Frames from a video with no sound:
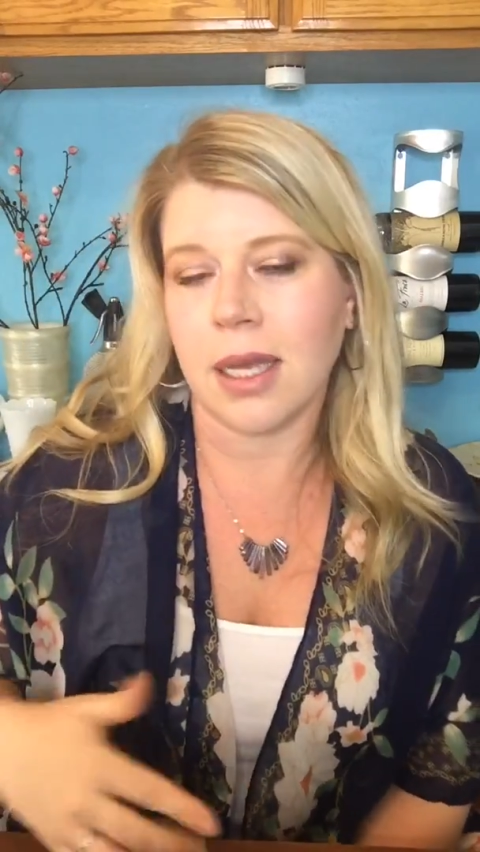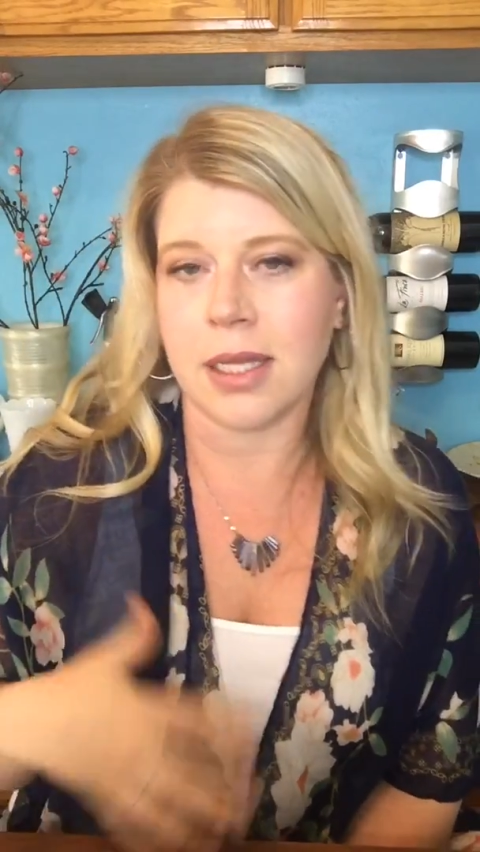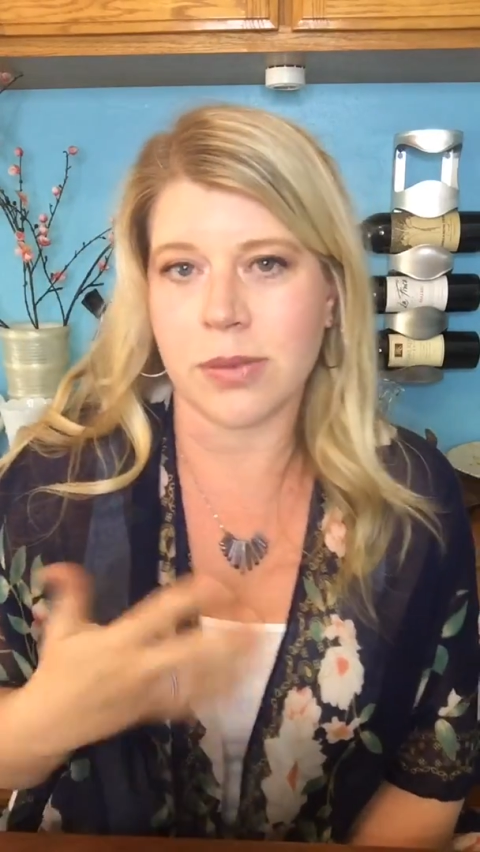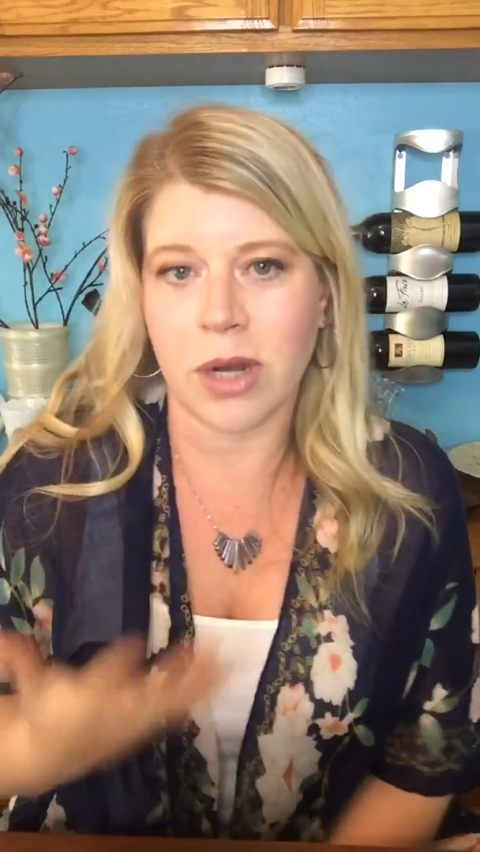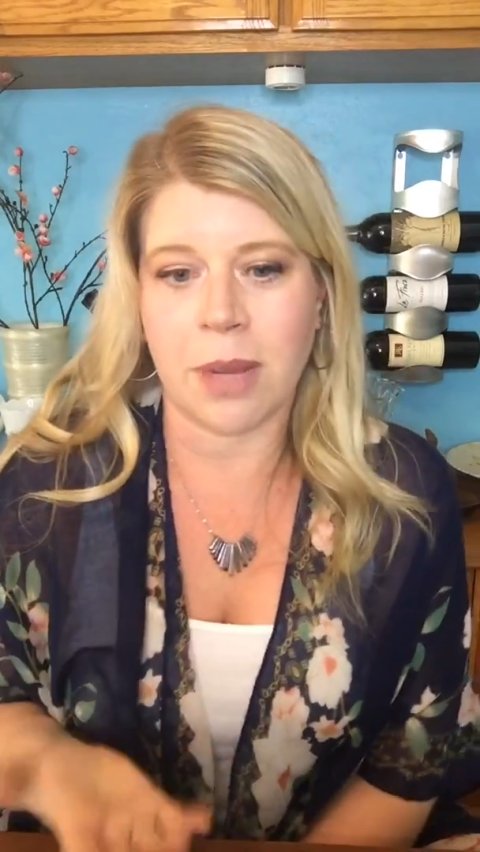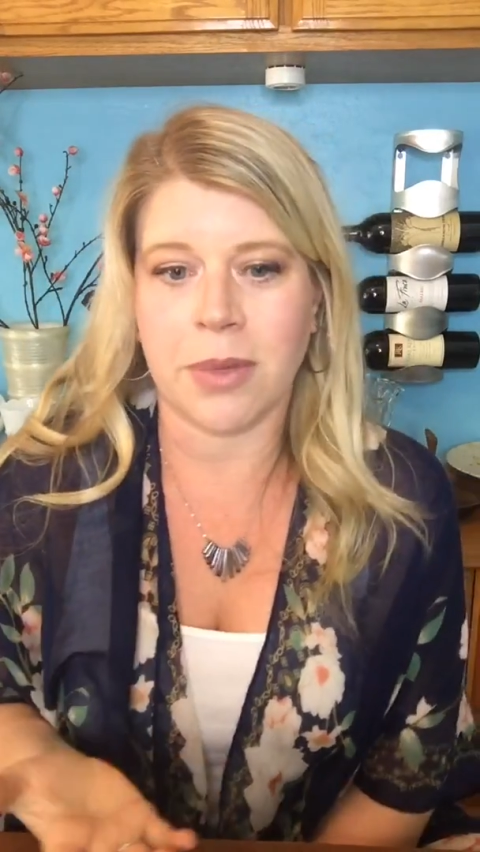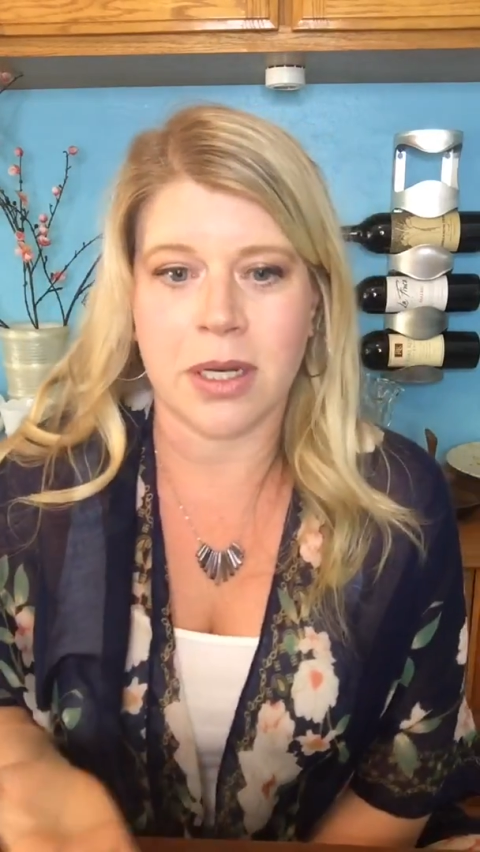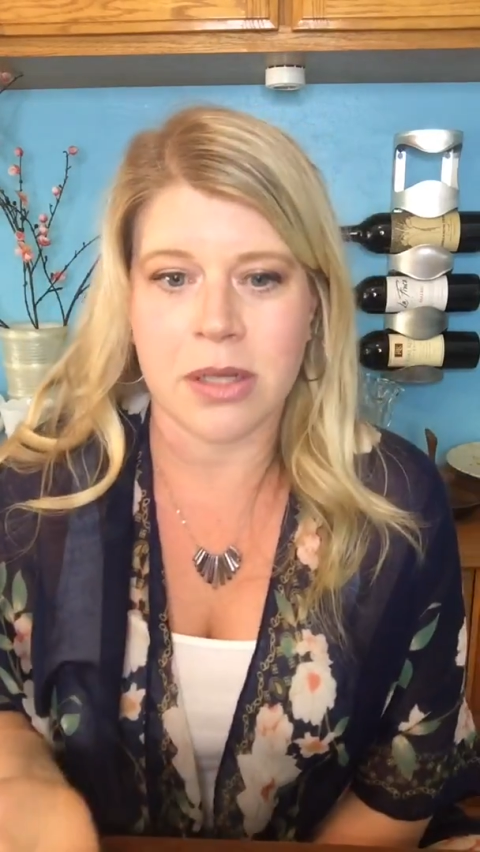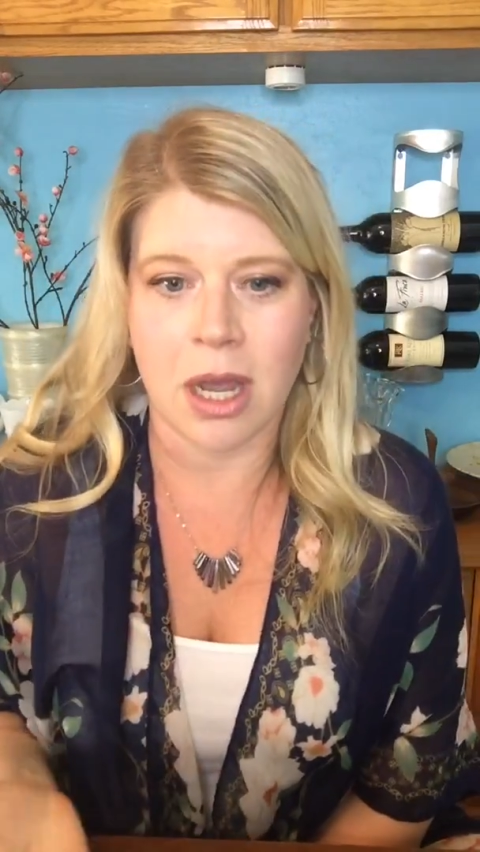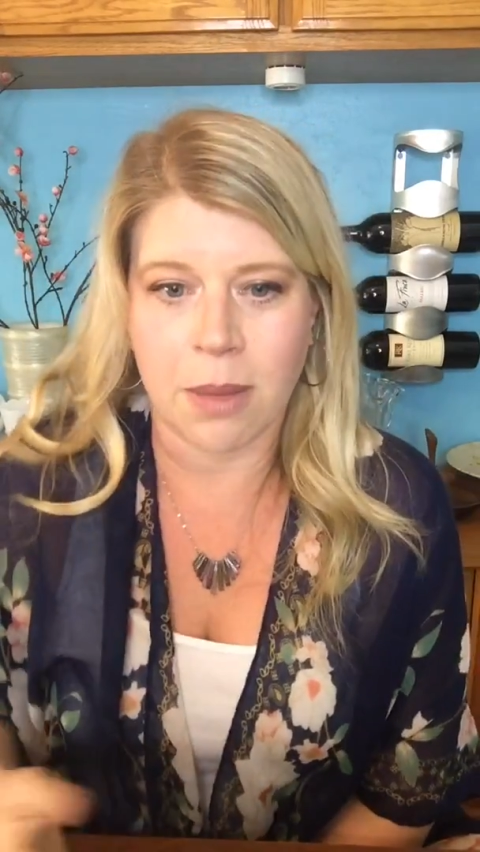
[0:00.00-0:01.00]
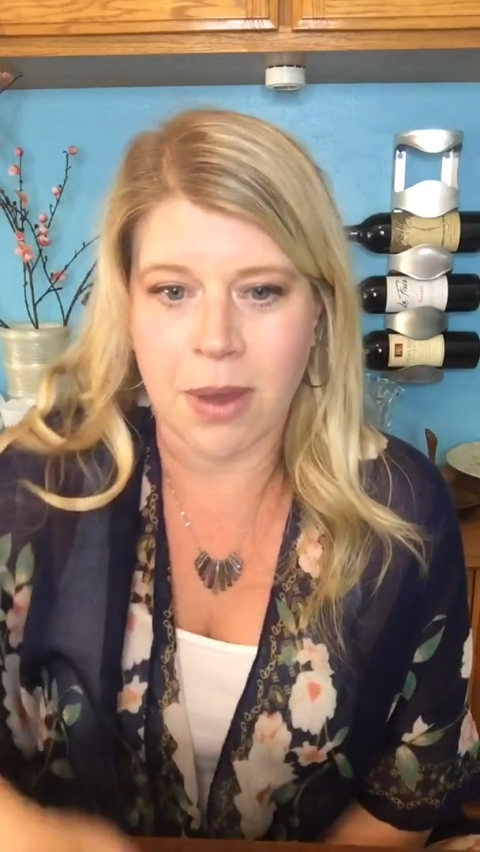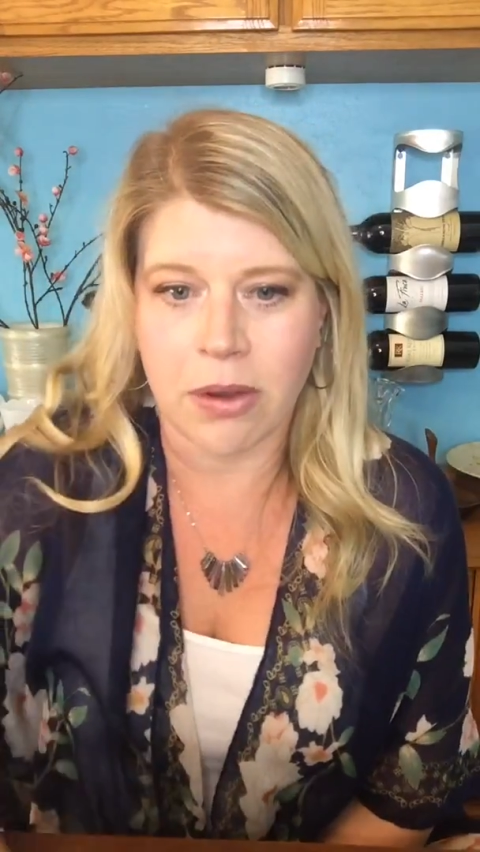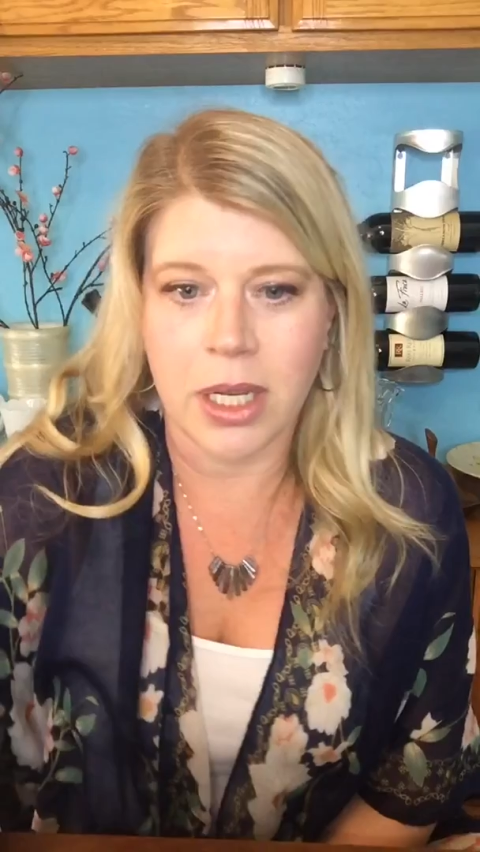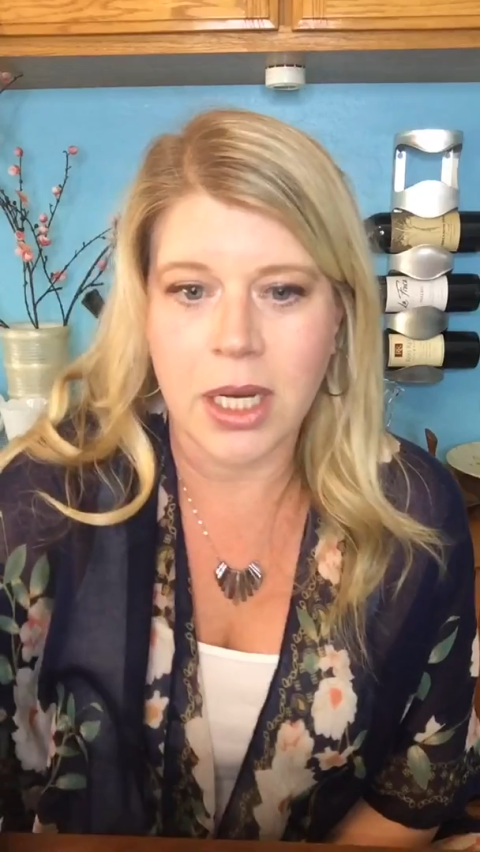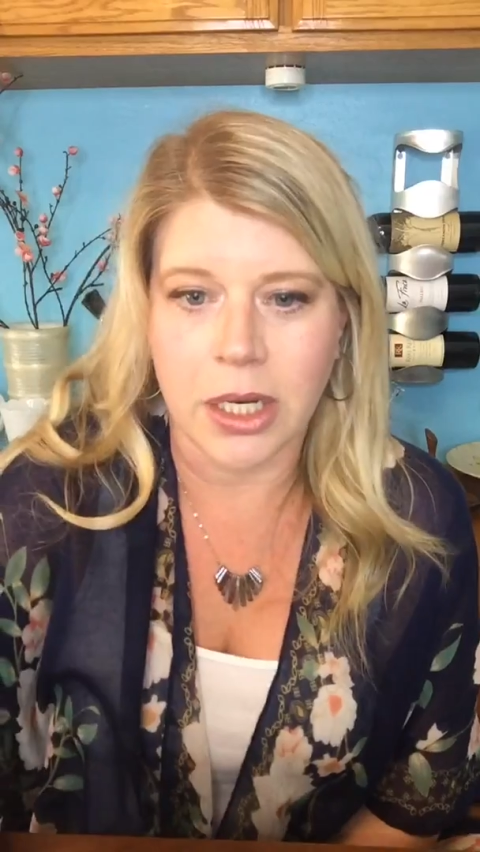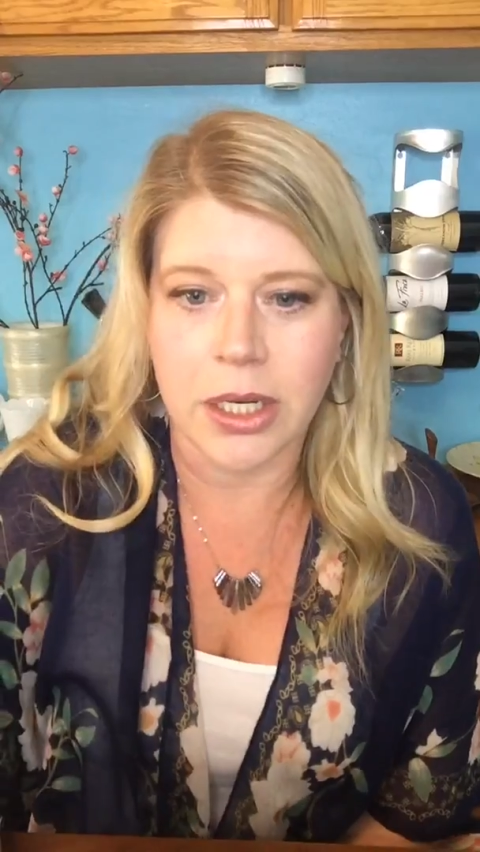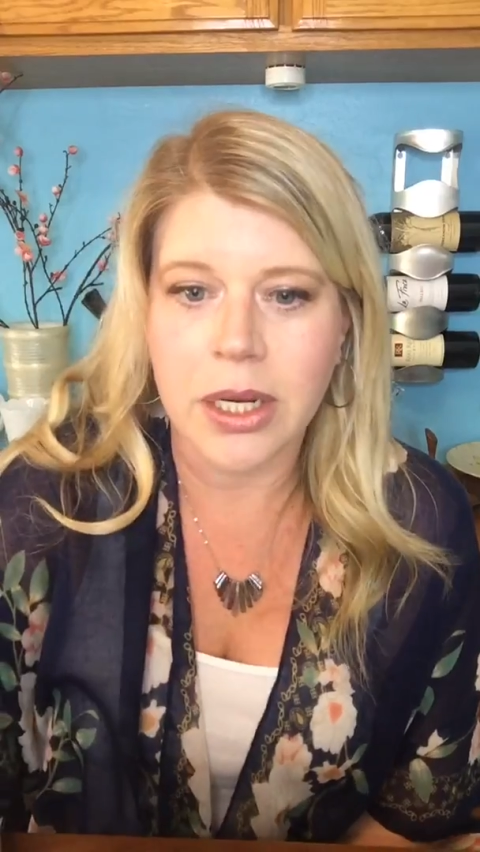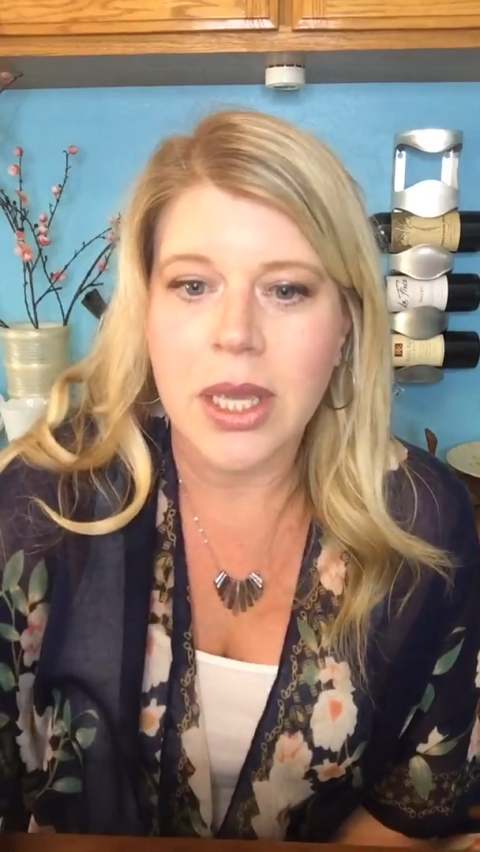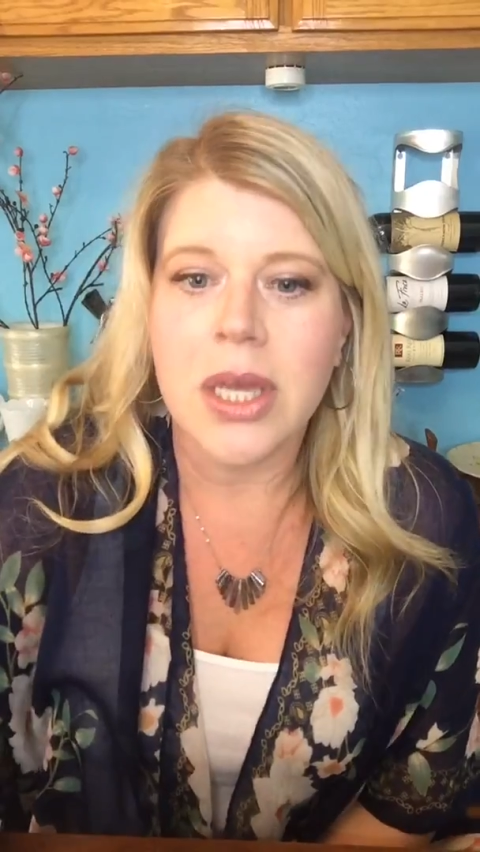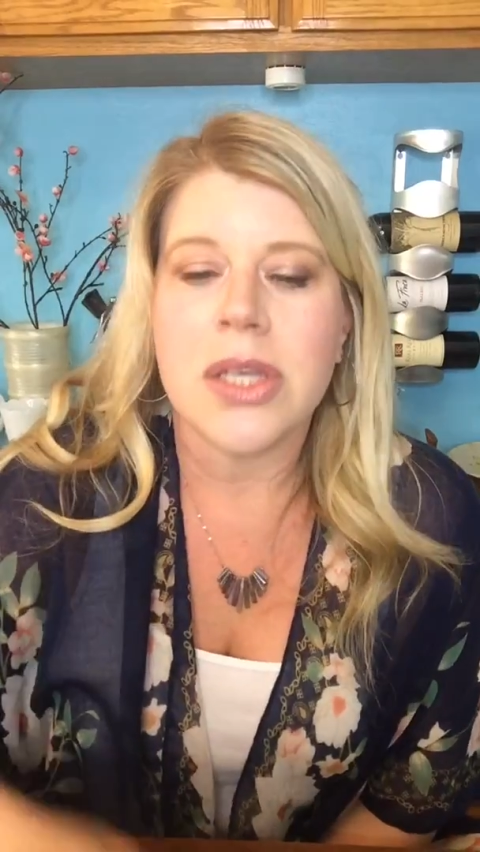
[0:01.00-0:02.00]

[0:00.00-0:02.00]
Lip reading: is what I'm going to talk about here.